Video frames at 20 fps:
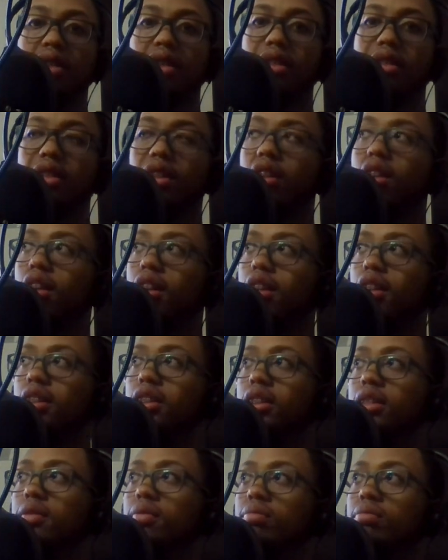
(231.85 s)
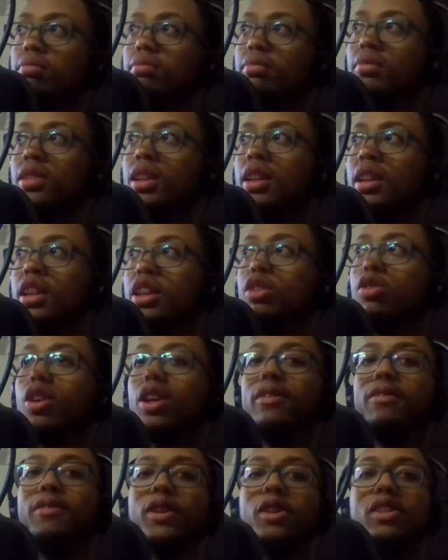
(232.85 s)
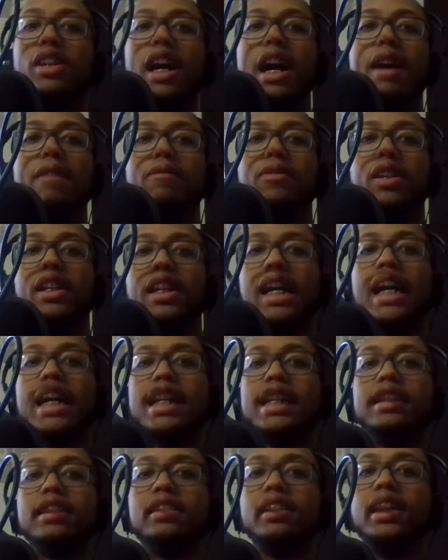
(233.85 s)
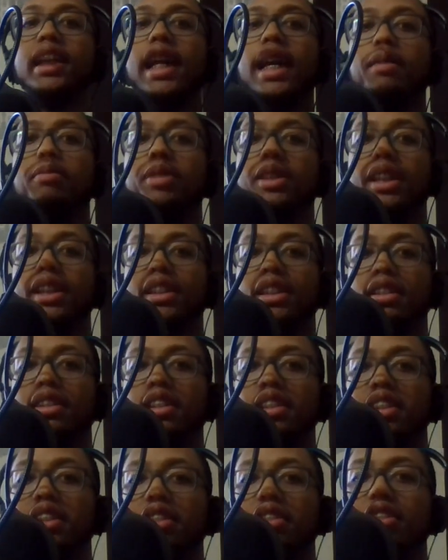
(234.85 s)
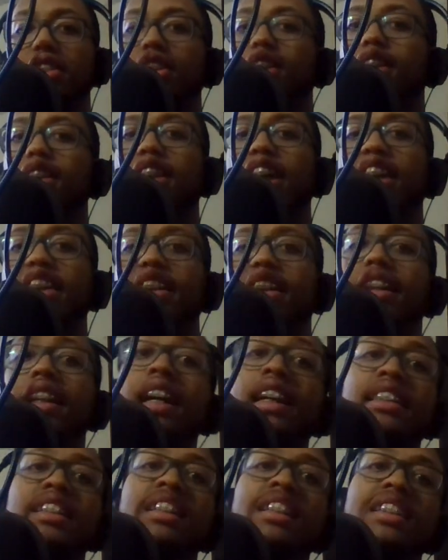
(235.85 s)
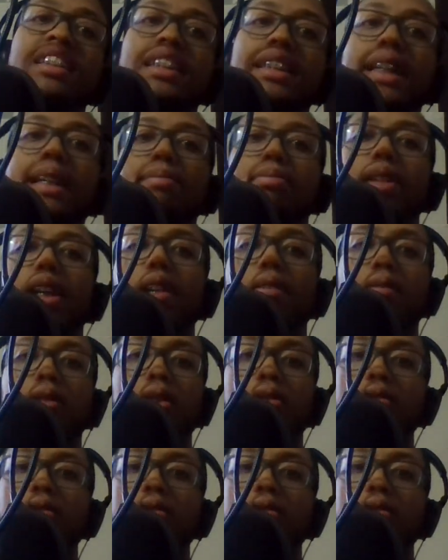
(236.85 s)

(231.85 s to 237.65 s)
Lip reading: because you want to feel confident heading into Game 6 of this series. And I say the same thing for the